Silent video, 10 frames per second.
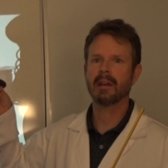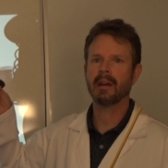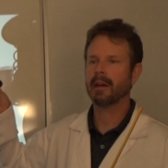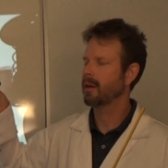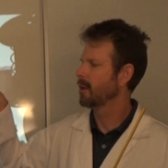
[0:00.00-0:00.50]

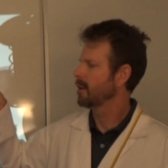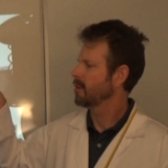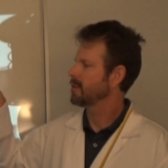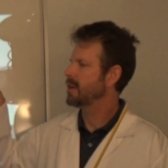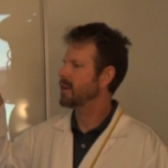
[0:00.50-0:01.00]

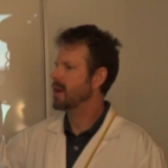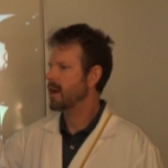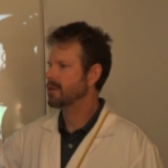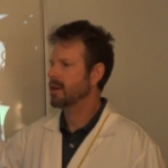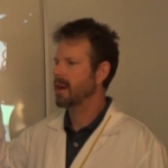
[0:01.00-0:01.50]

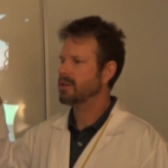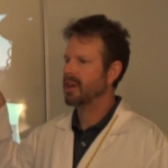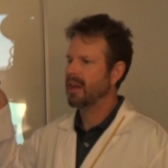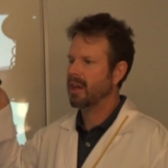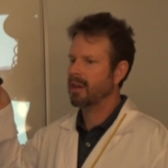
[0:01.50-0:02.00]

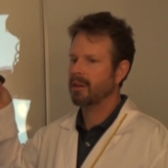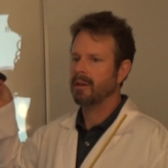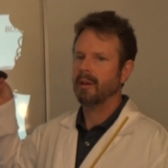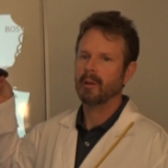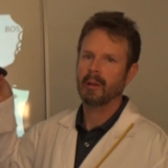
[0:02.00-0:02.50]

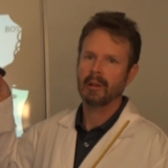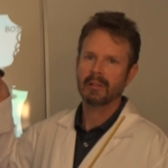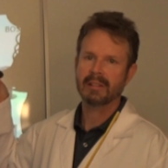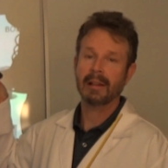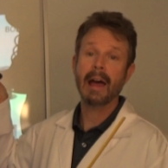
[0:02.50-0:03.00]
THHN
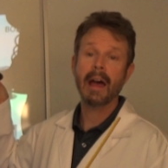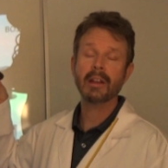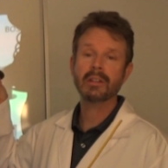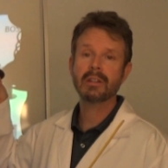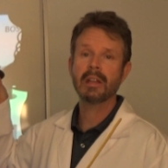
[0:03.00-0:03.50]

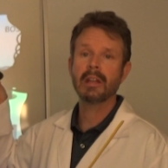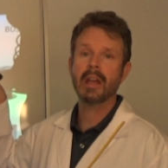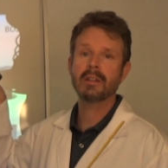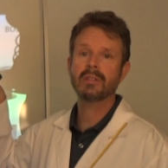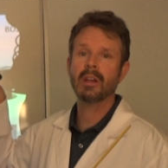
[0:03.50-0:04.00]
slash
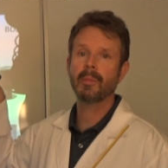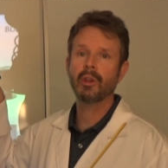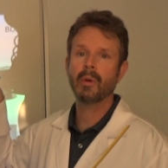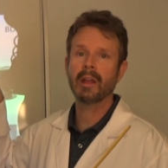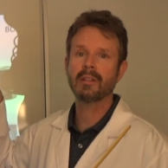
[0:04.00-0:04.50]

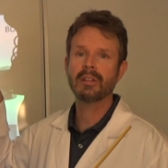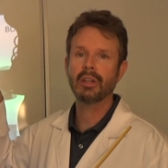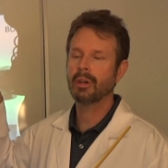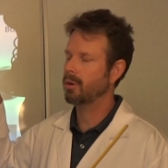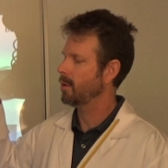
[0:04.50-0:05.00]

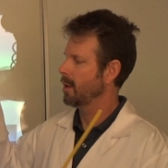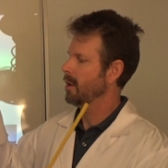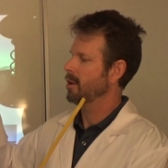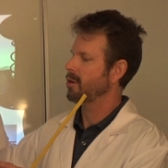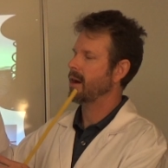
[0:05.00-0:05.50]
THWN2.
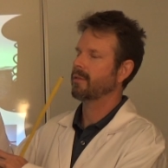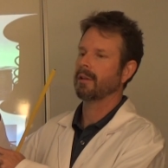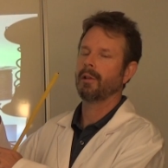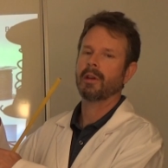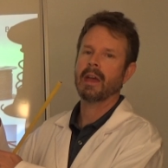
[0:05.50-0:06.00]
You have to
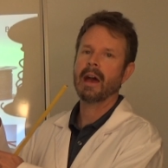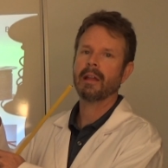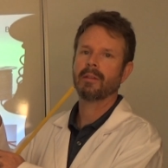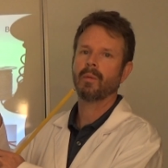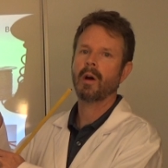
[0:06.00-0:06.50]
look
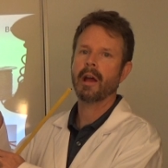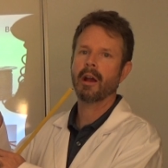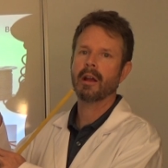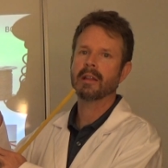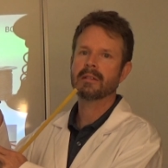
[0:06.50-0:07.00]
at the
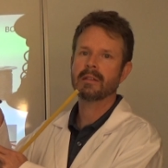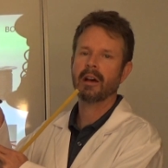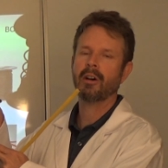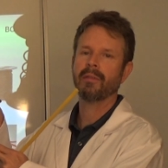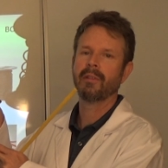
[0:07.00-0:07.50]
wire
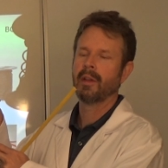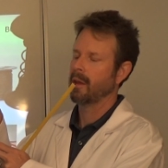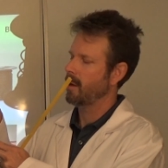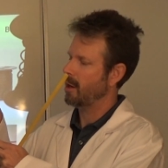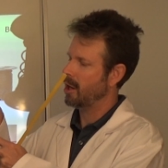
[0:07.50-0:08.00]
itself
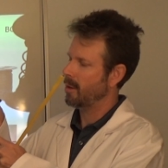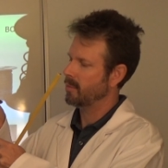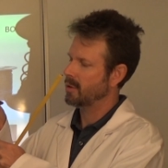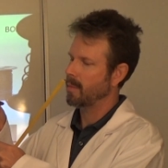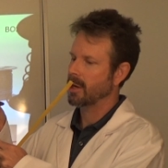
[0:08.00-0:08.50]

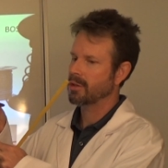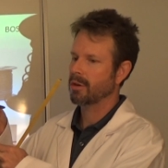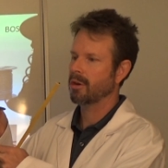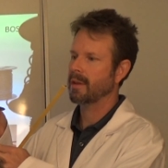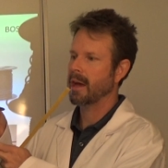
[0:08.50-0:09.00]
um, to make
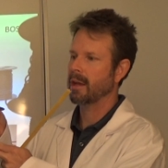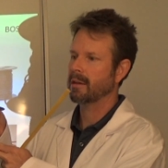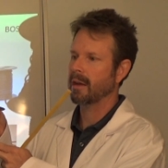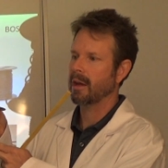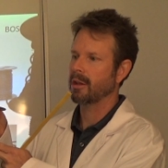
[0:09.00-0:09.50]
sure
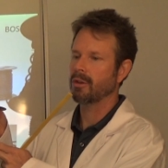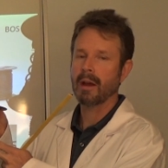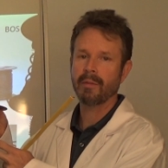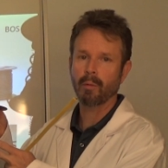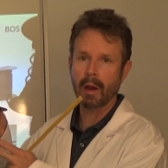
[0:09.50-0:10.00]
that uh, you
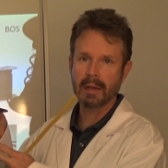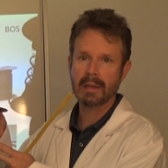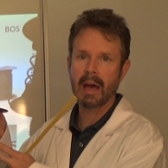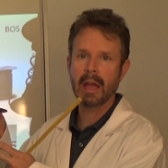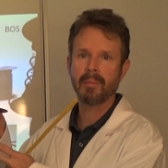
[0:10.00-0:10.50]
have the right
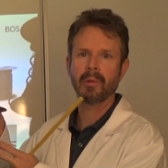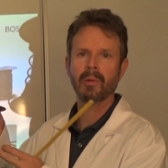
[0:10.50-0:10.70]
type.